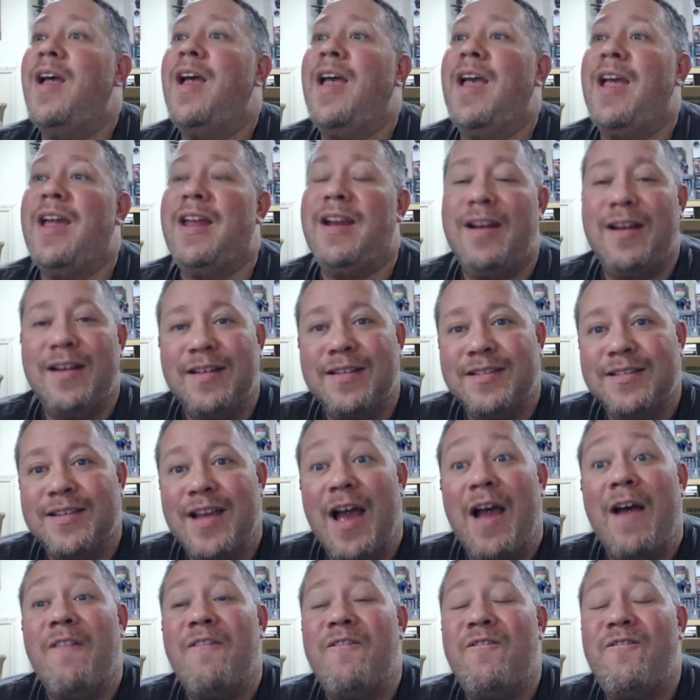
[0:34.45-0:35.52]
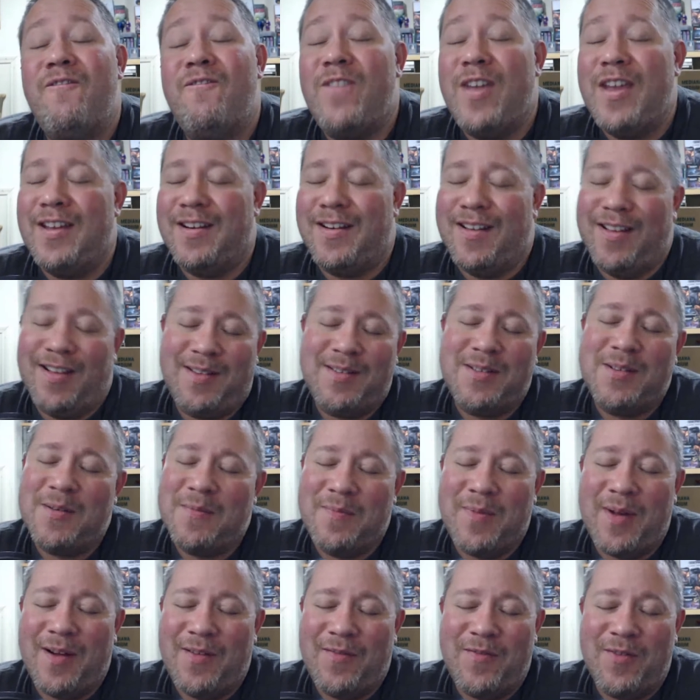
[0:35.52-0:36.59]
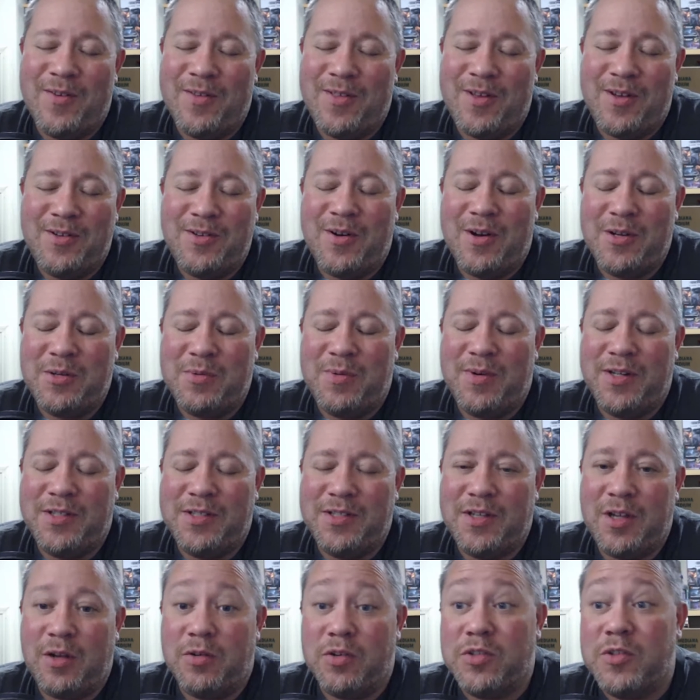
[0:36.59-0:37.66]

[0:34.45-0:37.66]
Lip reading: And it is Phoenix for the Atari 2600.